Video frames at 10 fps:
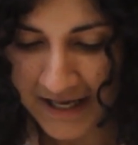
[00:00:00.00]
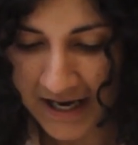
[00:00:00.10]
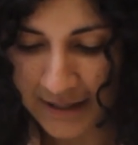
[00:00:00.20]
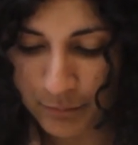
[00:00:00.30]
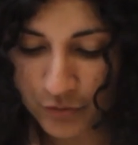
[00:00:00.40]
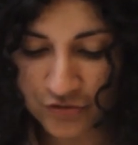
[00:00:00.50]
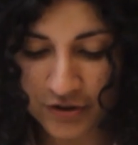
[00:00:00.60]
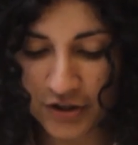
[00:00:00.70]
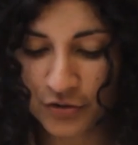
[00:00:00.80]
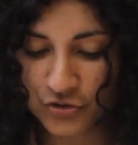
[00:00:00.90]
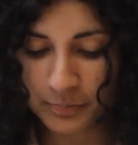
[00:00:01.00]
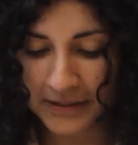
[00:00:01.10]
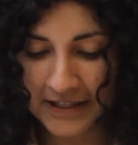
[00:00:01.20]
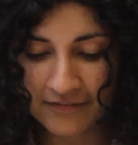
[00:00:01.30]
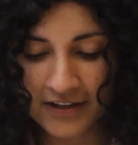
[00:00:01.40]
I'm also a huge
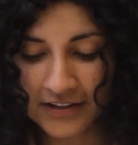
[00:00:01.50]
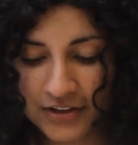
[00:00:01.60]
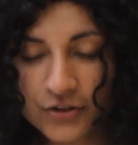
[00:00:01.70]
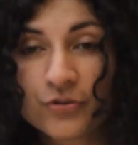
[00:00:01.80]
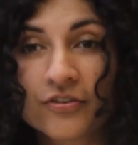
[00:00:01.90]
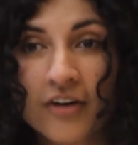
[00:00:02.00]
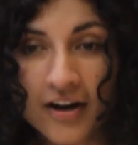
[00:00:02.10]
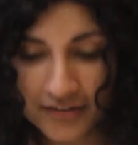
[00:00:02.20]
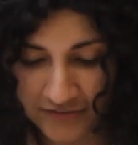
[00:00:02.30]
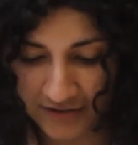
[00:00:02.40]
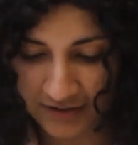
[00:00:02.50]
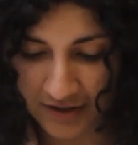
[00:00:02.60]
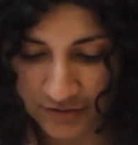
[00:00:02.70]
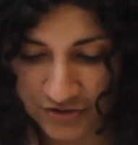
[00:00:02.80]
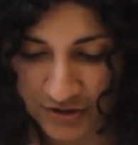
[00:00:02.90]
believer in the use of arts and
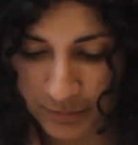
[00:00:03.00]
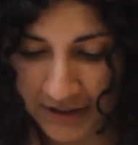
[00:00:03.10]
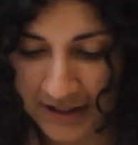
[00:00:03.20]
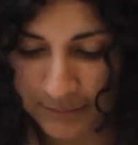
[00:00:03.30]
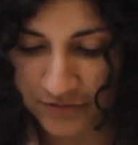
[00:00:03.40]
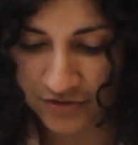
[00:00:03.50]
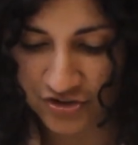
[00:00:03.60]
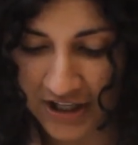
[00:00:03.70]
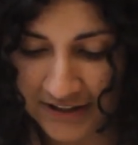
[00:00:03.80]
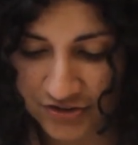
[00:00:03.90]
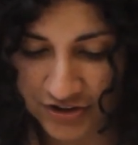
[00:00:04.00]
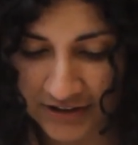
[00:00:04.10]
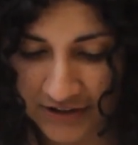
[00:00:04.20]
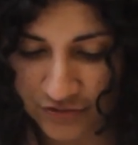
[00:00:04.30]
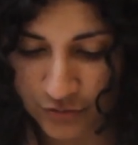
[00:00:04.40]
culture when it comes to challenging
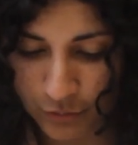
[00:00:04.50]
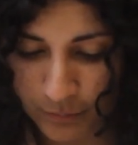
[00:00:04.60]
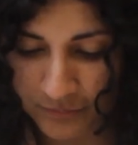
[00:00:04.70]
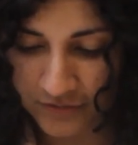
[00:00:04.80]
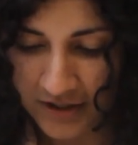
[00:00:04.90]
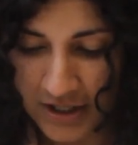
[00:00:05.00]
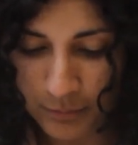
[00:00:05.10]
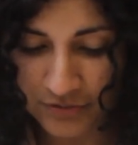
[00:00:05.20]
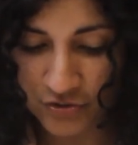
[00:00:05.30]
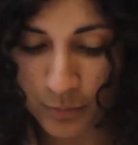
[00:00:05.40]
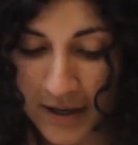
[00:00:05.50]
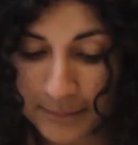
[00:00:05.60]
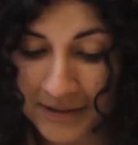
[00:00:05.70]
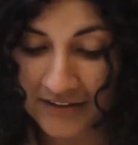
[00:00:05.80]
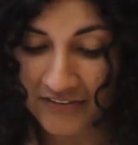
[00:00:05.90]
these norms, which is why
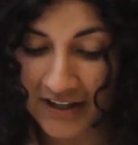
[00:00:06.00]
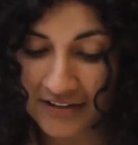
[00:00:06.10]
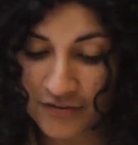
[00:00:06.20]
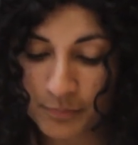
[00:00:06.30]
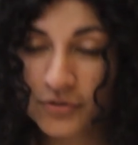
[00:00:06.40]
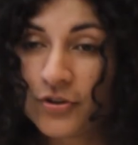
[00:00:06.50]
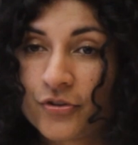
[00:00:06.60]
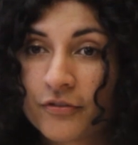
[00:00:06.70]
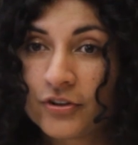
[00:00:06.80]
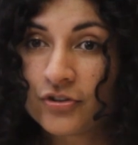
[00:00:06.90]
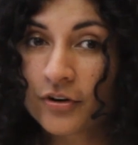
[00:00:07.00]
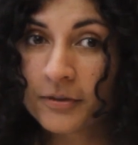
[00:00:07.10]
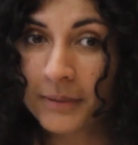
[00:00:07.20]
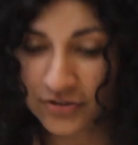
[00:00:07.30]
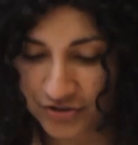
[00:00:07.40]
I'm the executive producer of a
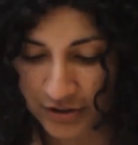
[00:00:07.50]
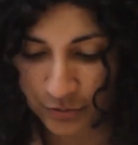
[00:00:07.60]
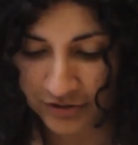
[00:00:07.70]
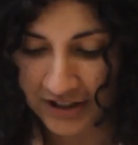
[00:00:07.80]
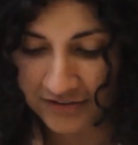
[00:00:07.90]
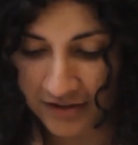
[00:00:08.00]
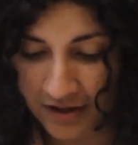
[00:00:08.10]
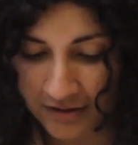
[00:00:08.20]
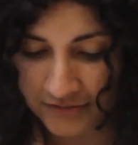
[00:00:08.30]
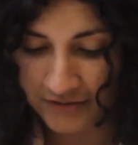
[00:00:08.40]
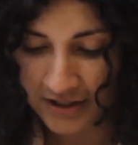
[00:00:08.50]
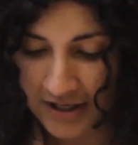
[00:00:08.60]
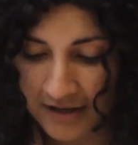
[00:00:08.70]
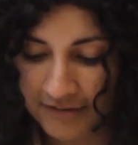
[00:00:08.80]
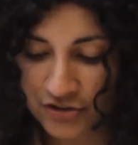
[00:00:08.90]
documentary called Hidden Heart,
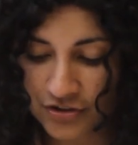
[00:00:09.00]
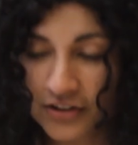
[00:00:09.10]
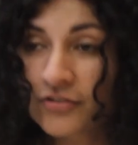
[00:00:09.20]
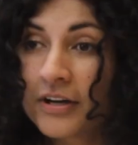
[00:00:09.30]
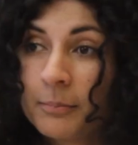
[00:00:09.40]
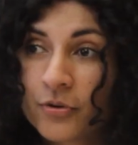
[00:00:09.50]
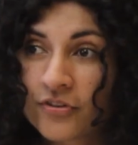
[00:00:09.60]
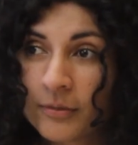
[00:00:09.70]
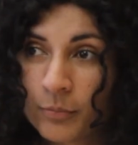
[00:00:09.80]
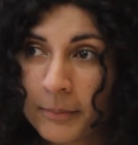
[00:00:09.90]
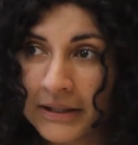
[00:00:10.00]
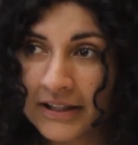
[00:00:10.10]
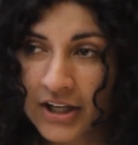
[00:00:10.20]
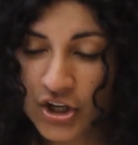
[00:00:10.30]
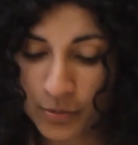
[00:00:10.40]
featuring three Muslim
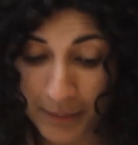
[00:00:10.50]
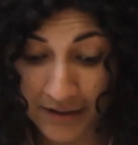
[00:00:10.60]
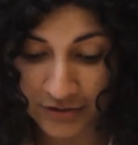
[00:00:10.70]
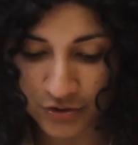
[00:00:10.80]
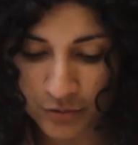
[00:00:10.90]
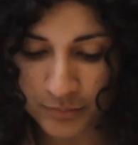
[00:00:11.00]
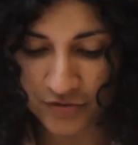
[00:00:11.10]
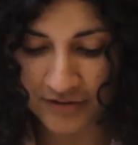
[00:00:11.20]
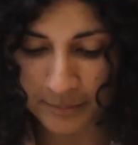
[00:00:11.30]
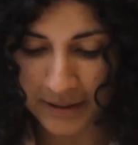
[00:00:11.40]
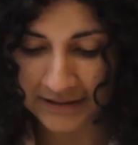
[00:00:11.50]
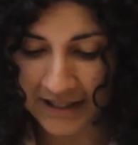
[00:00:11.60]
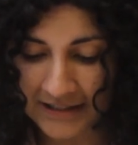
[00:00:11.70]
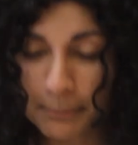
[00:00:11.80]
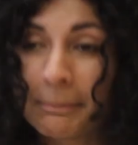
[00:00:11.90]
women who married non-Muslim
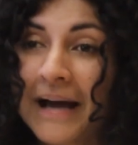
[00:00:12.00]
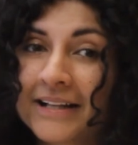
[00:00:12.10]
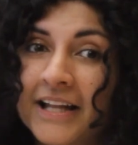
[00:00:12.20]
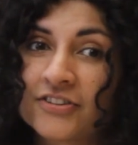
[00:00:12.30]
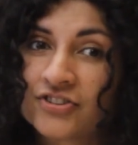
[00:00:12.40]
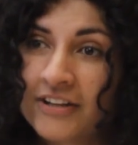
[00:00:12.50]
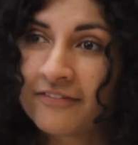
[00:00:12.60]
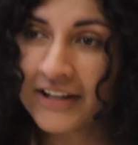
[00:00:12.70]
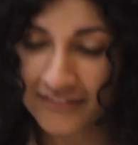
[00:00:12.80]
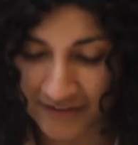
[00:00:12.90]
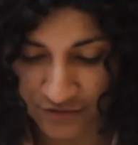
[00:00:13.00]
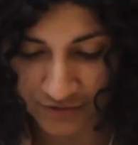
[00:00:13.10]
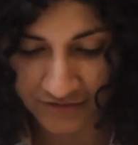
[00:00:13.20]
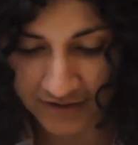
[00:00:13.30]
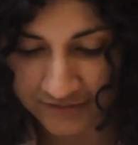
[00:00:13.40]
men and the backlash they faced as a
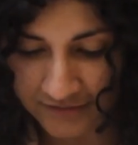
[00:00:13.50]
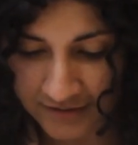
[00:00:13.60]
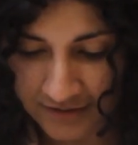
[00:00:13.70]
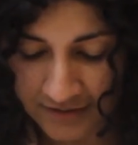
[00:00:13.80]
result.